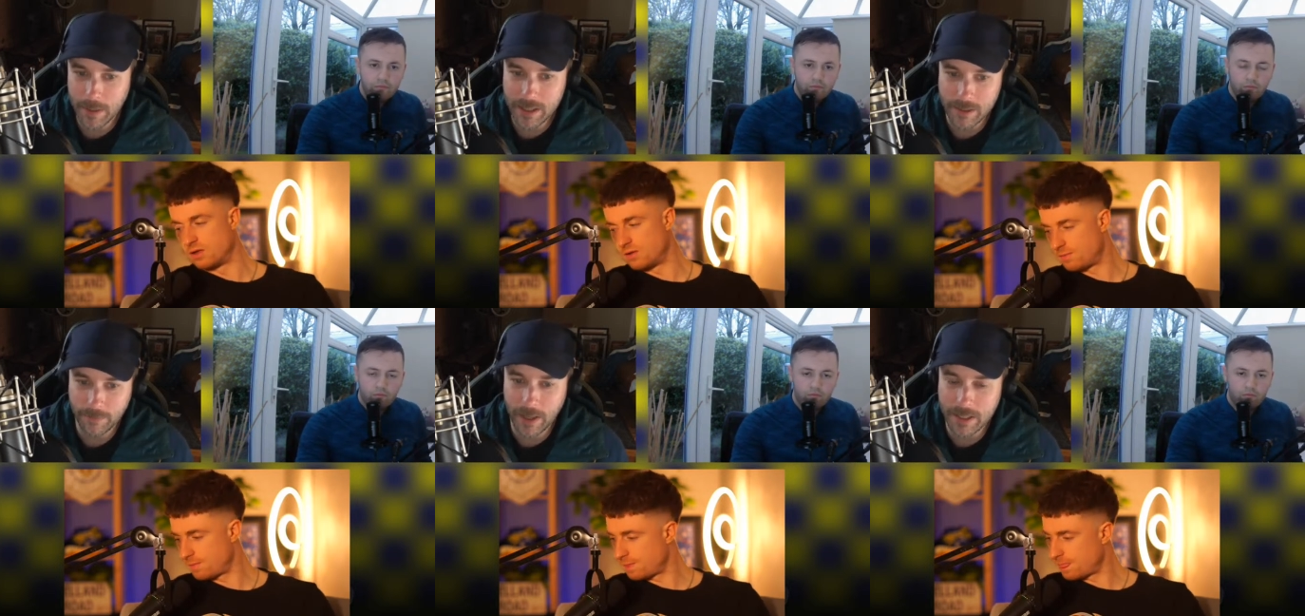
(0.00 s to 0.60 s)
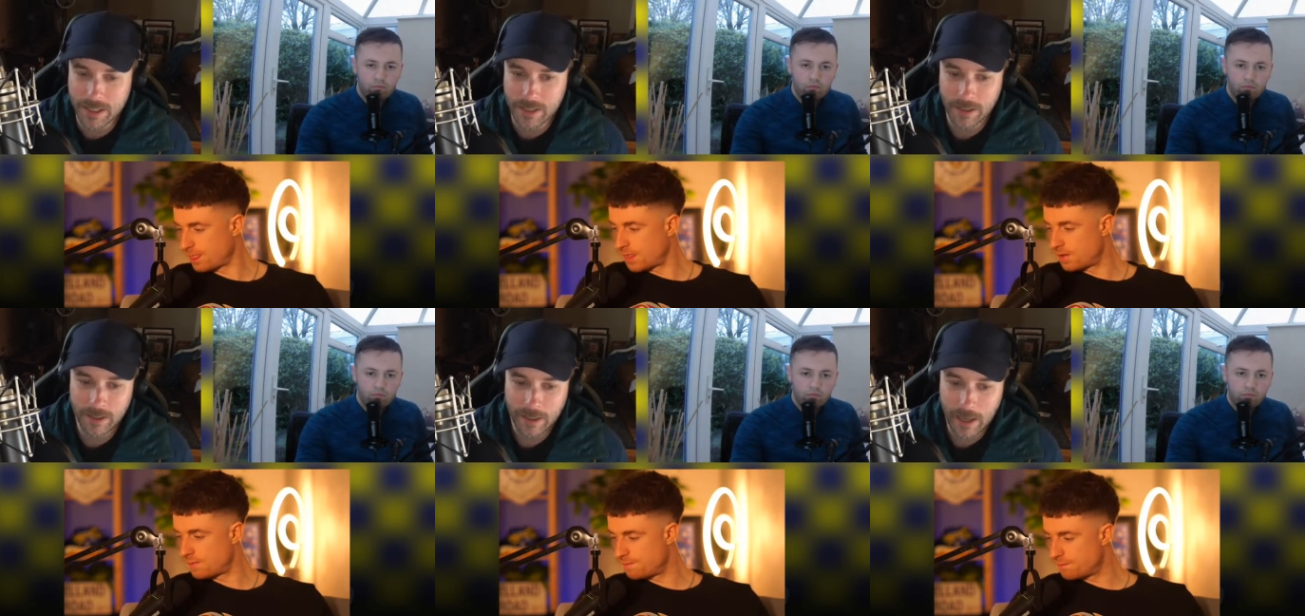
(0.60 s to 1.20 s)
Speaker 1: make the defense,
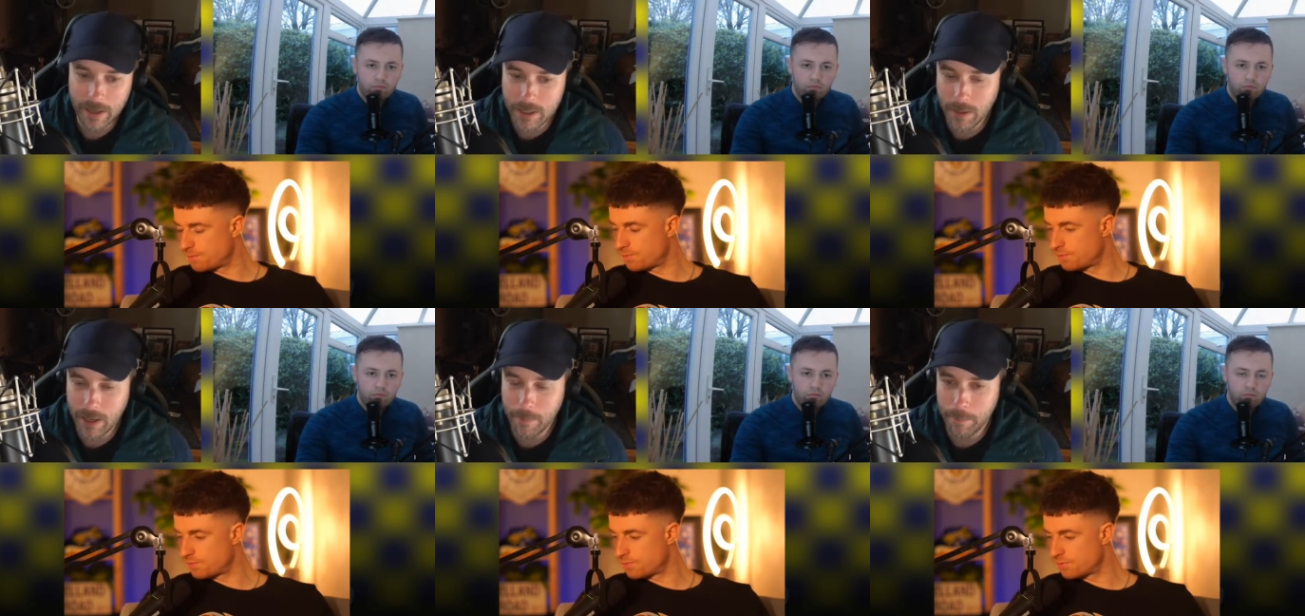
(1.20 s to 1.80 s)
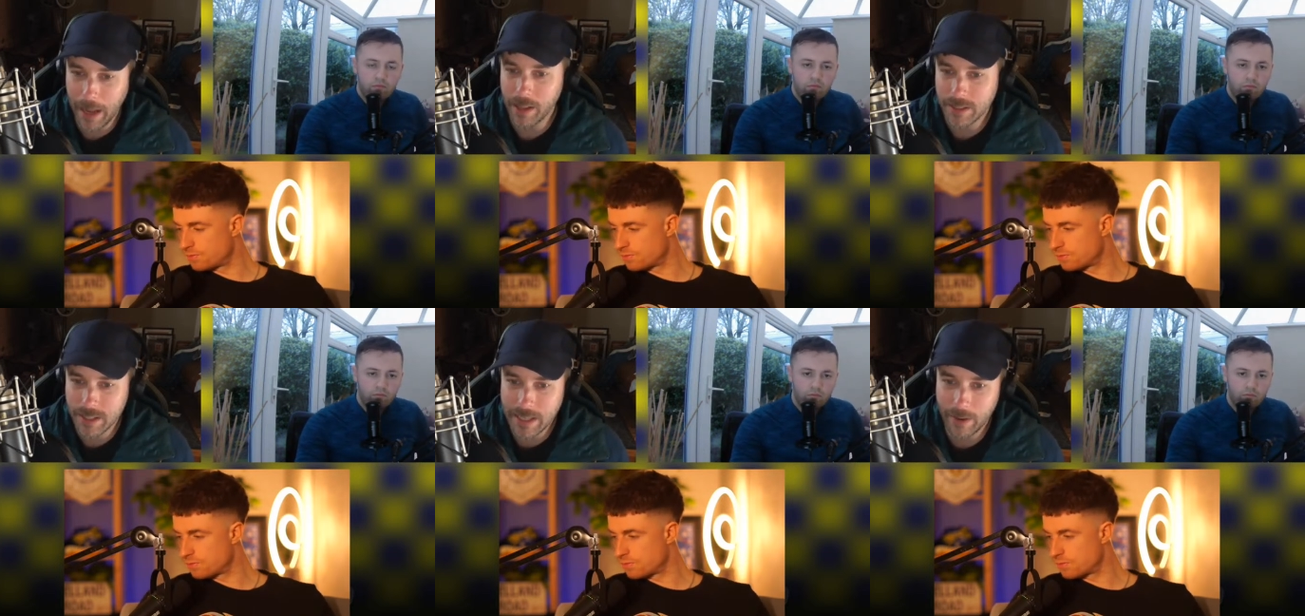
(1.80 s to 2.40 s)
and it it
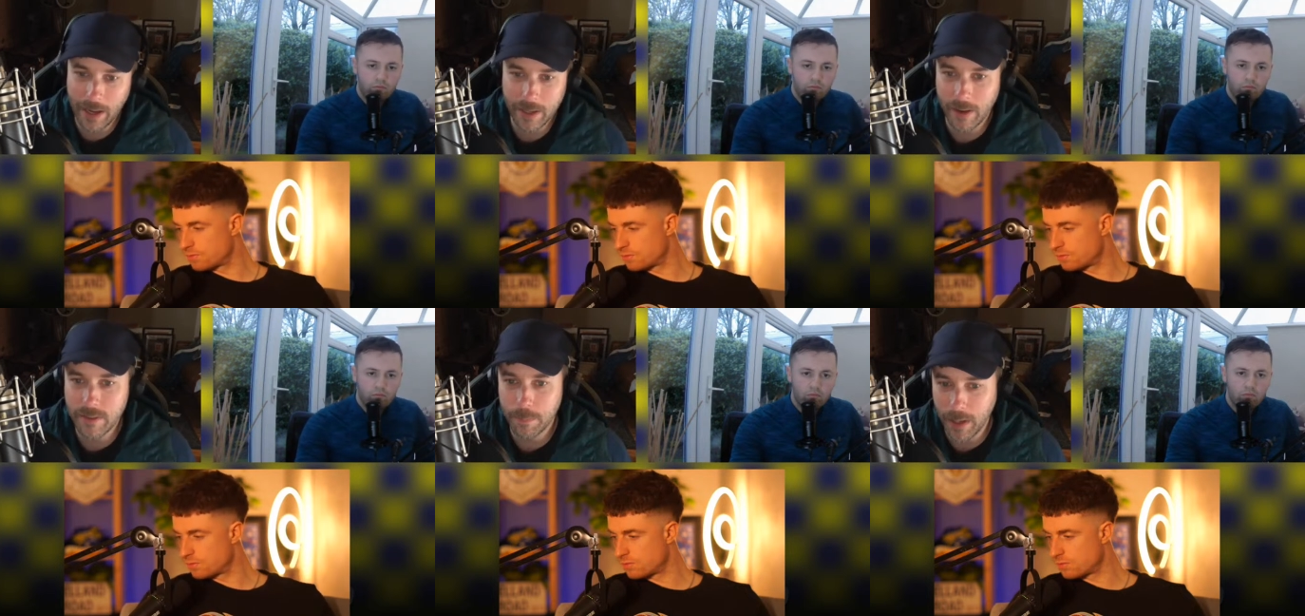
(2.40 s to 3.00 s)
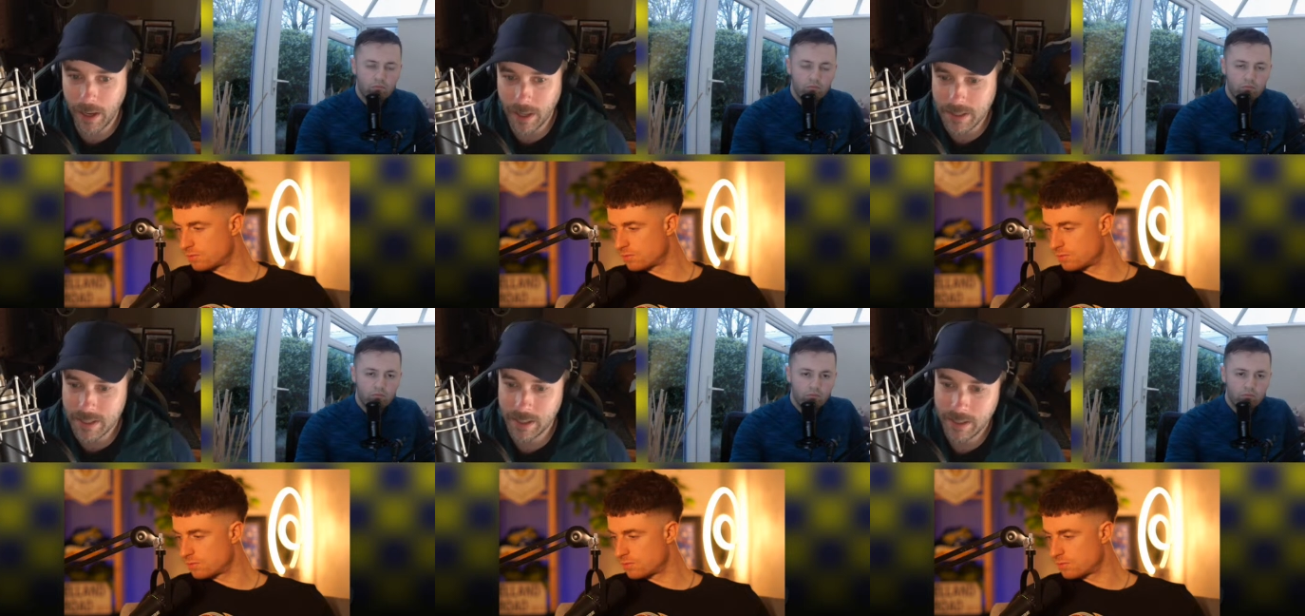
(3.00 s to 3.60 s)
balances out how you have to play
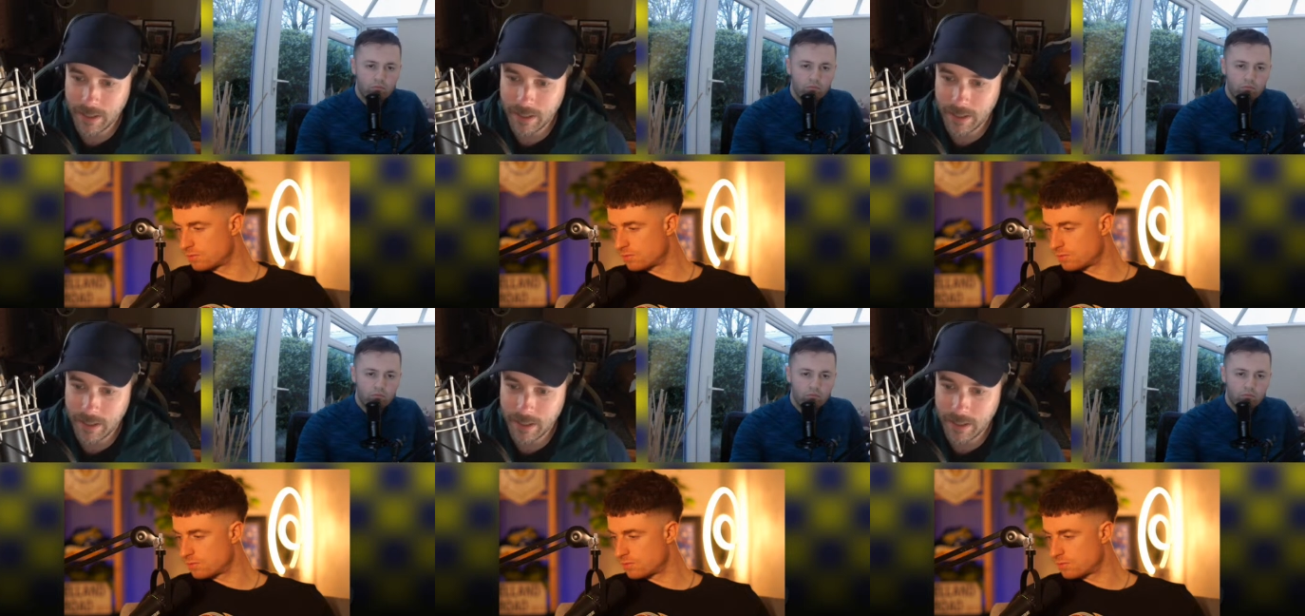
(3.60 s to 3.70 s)
us,